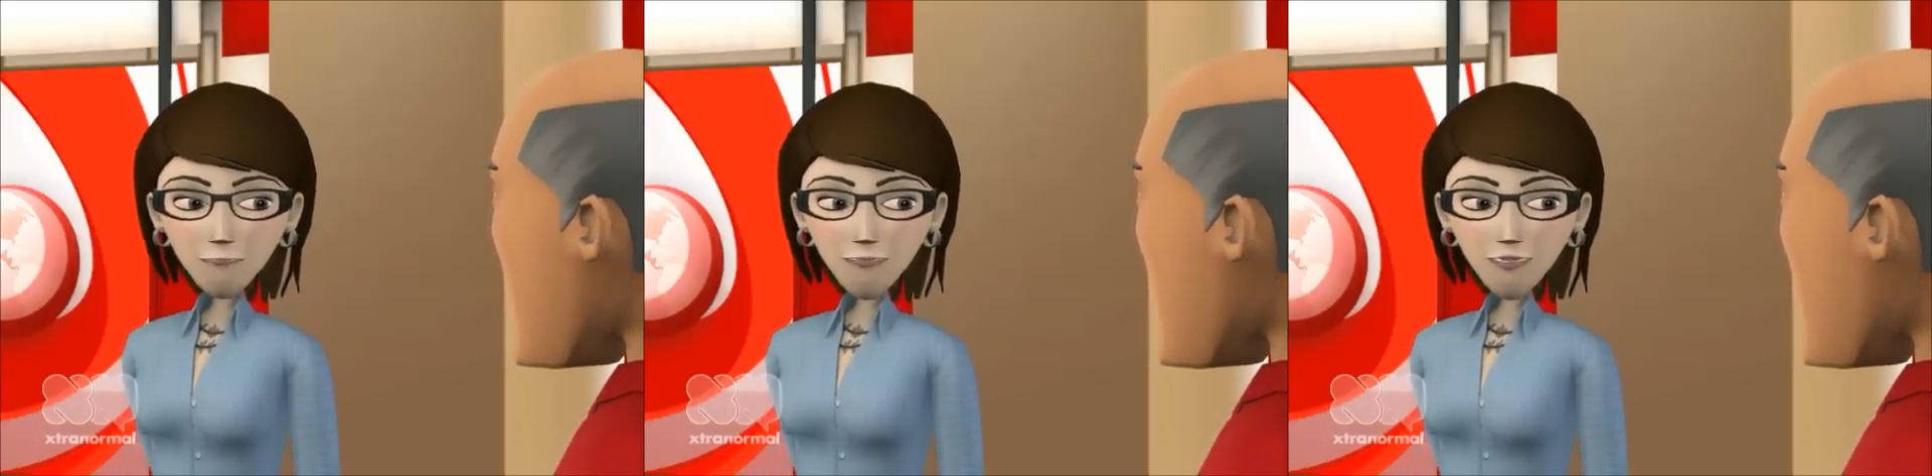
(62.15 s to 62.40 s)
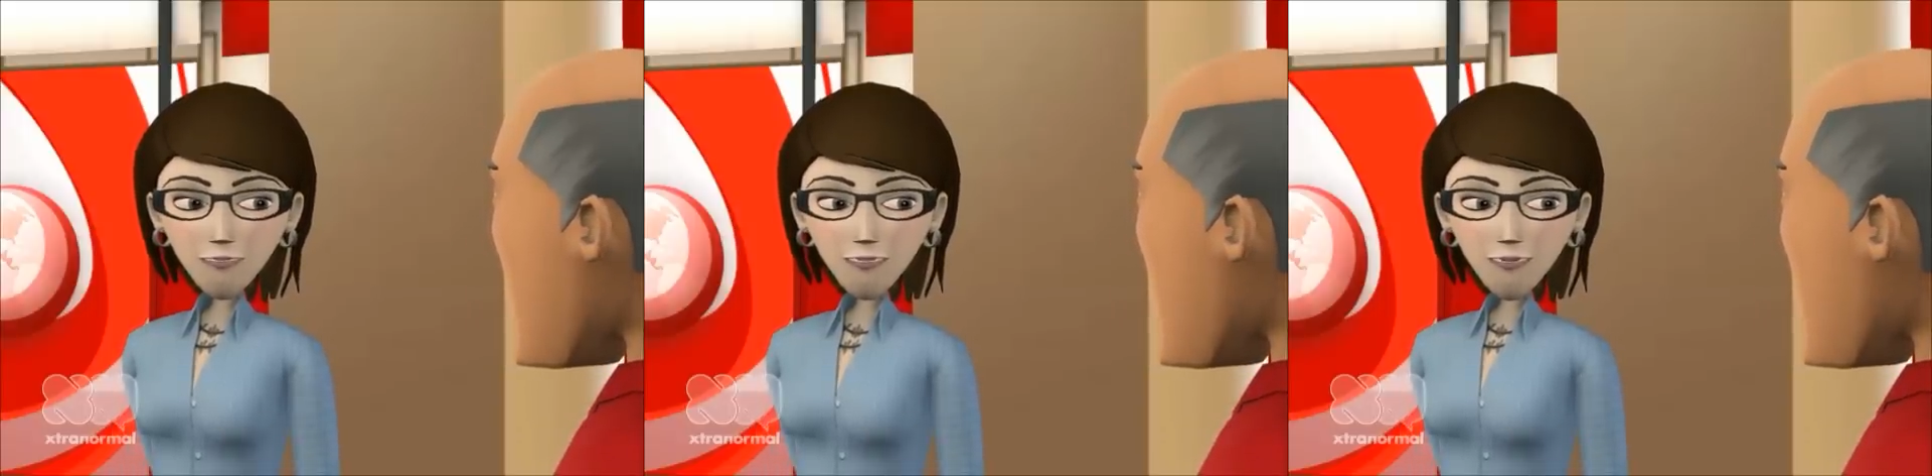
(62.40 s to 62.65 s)

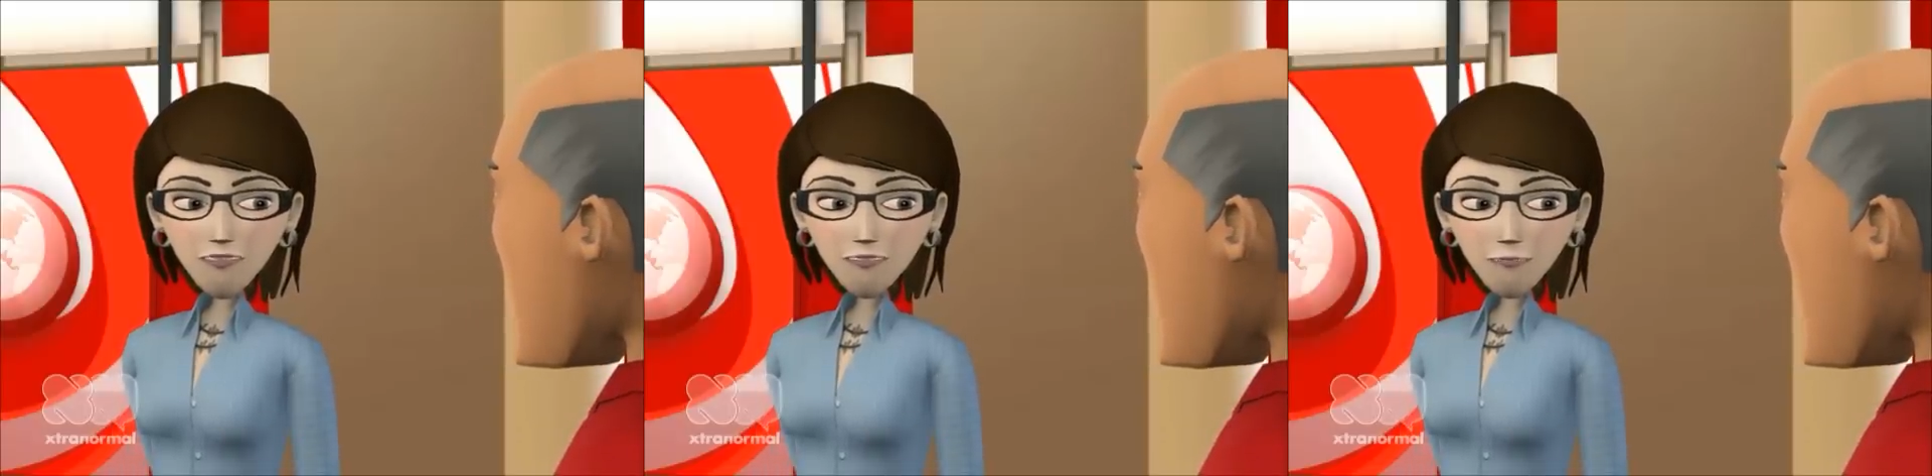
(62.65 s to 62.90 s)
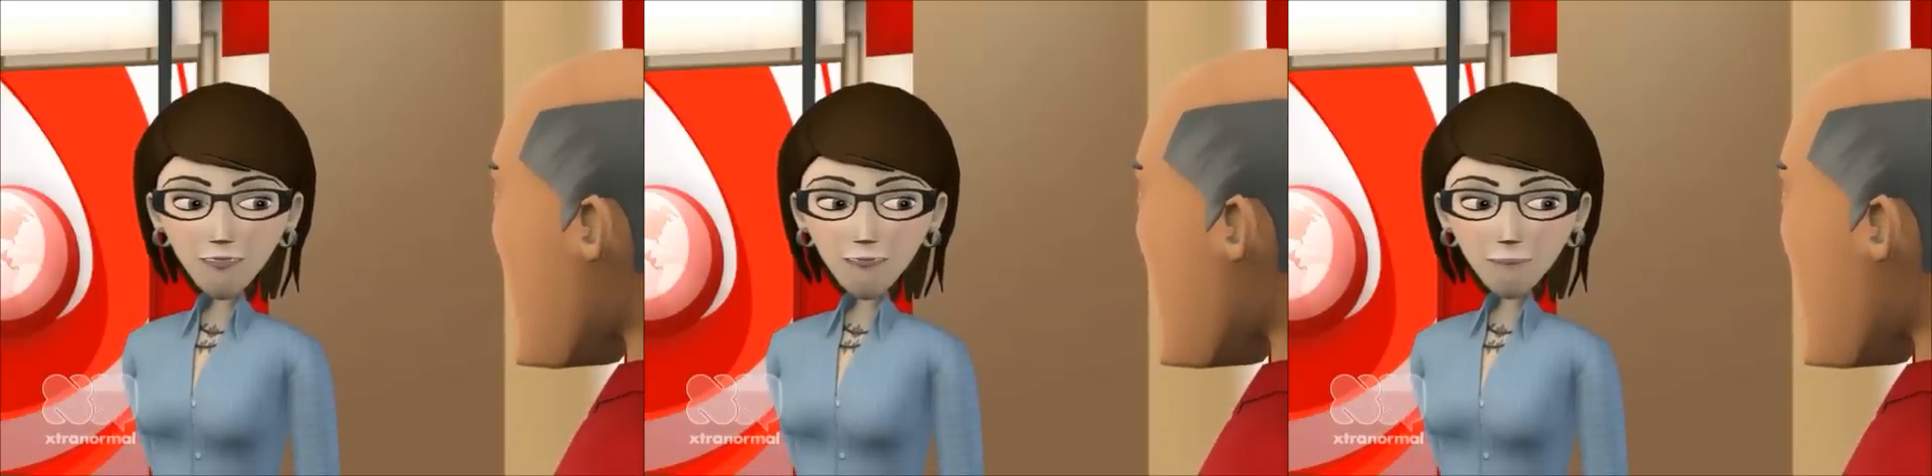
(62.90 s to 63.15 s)
magnets
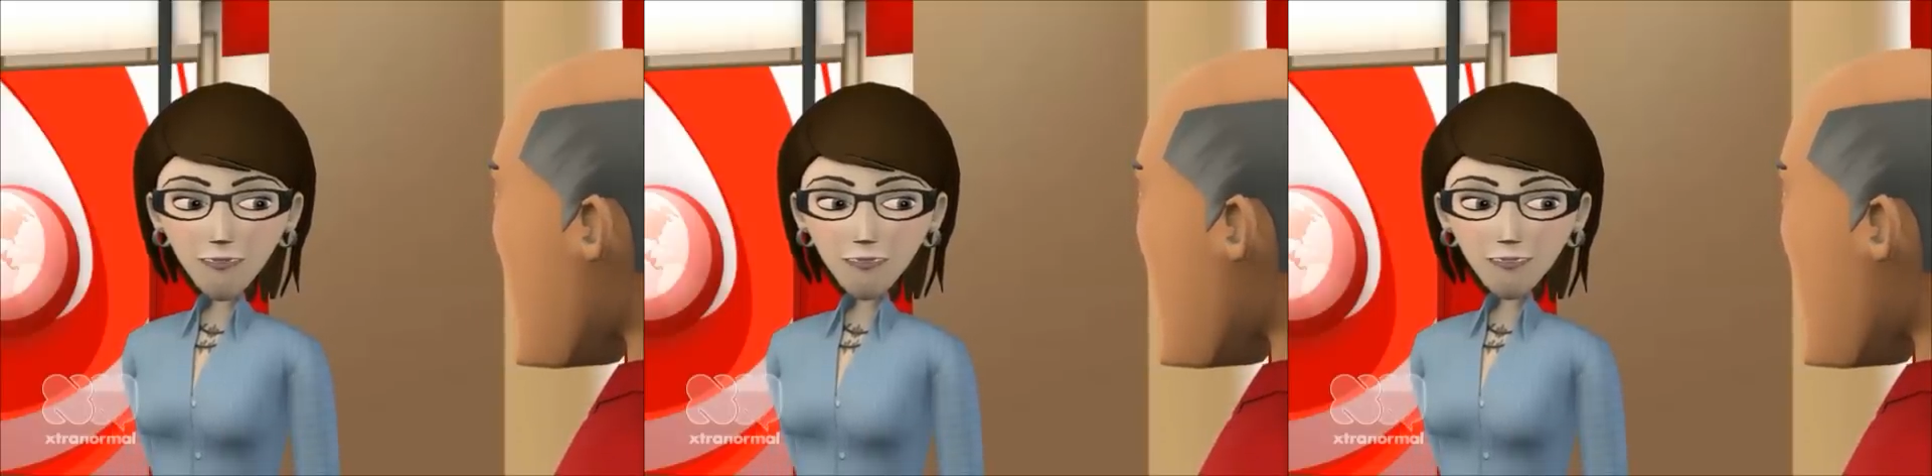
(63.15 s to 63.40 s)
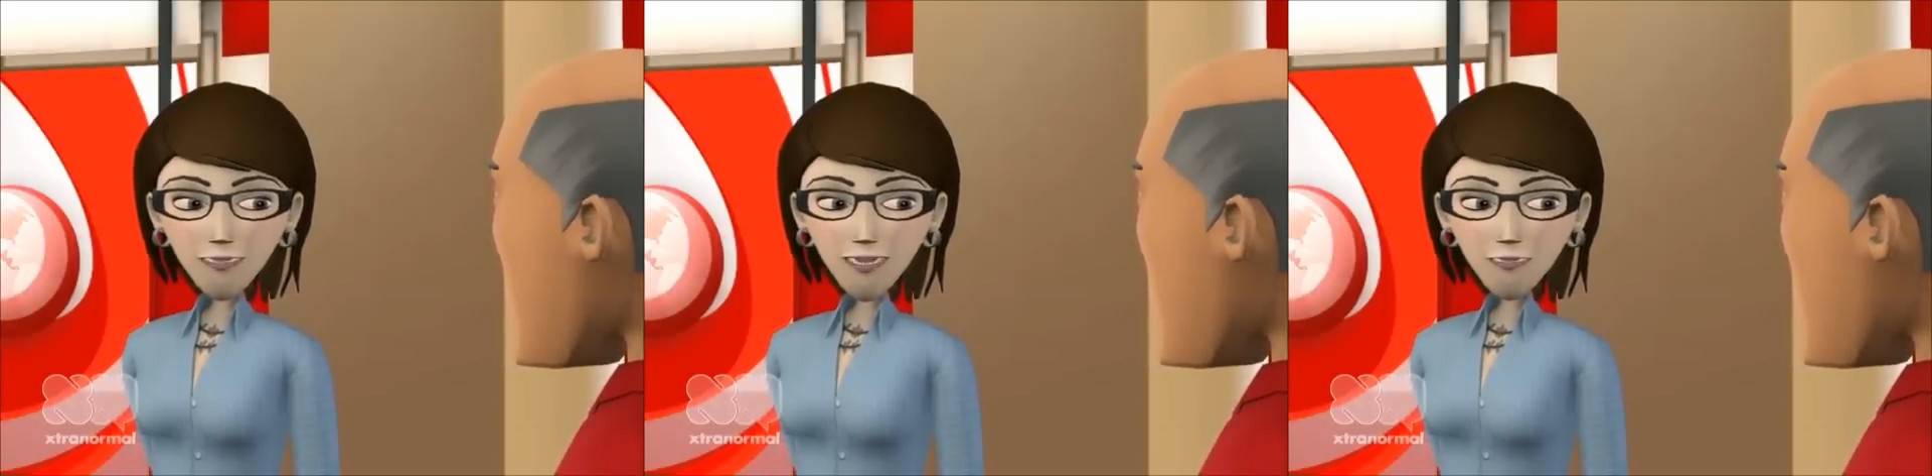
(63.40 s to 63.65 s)
repel
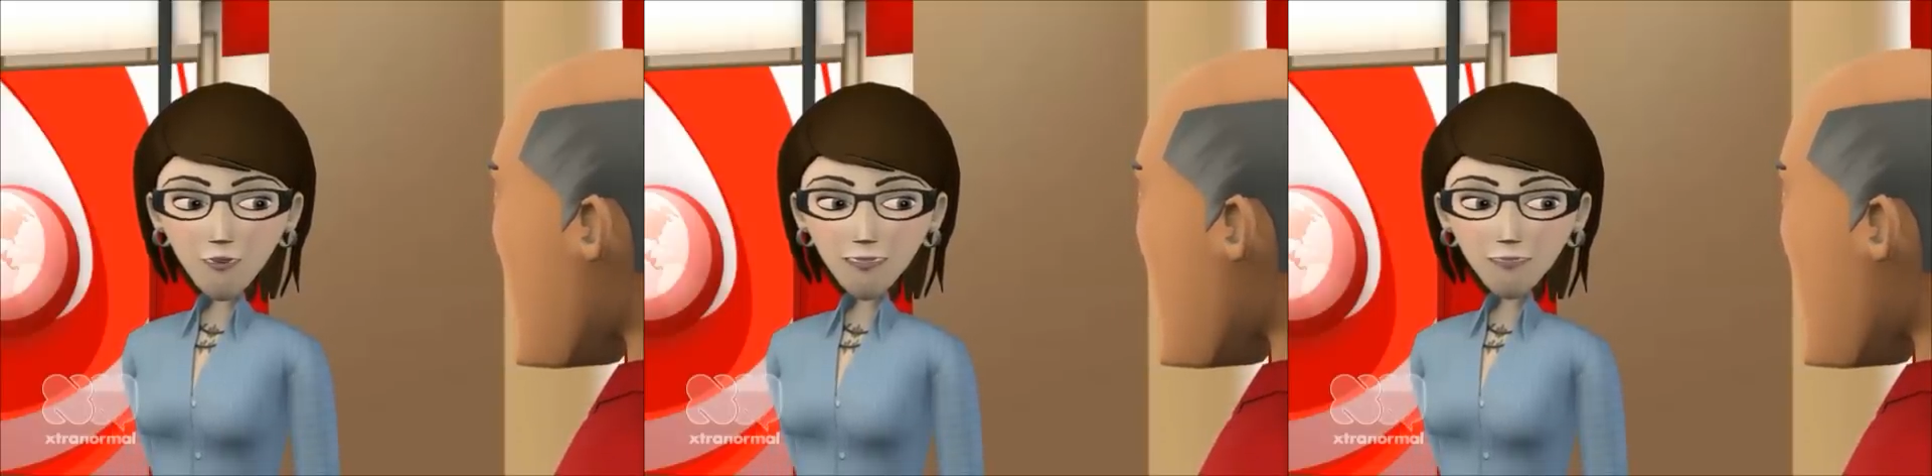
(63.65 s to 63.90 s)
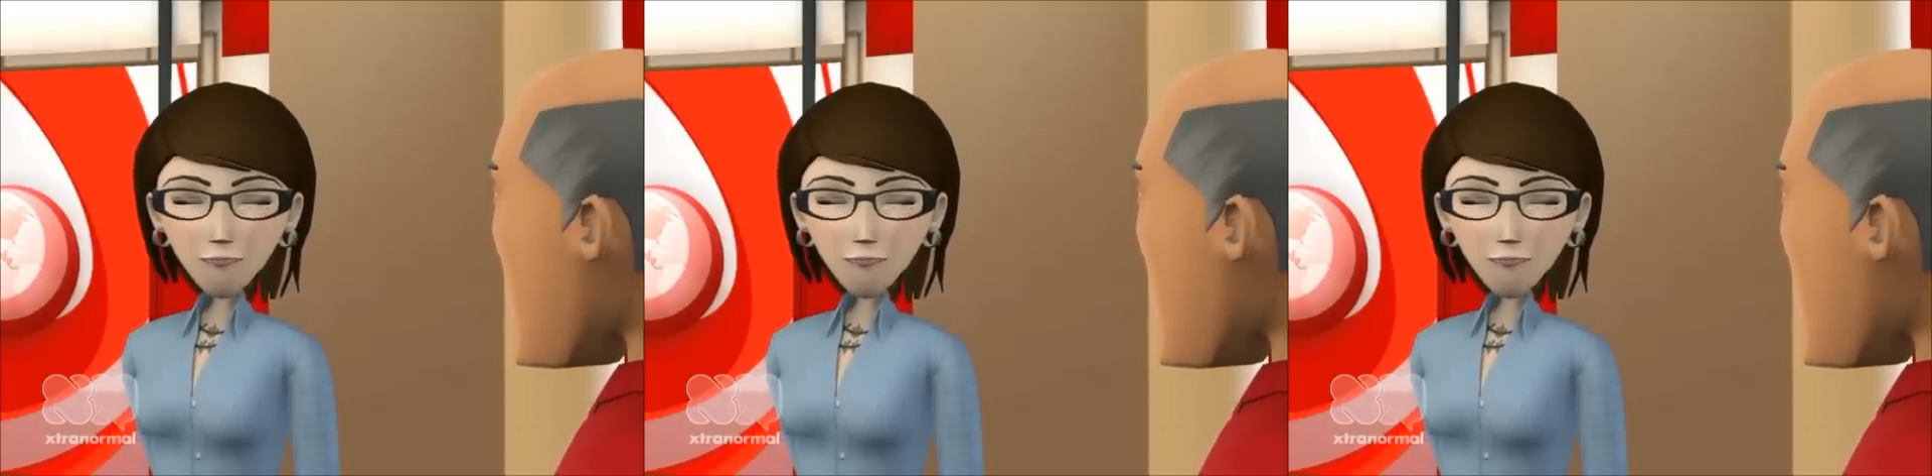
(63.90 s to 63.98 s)
each other?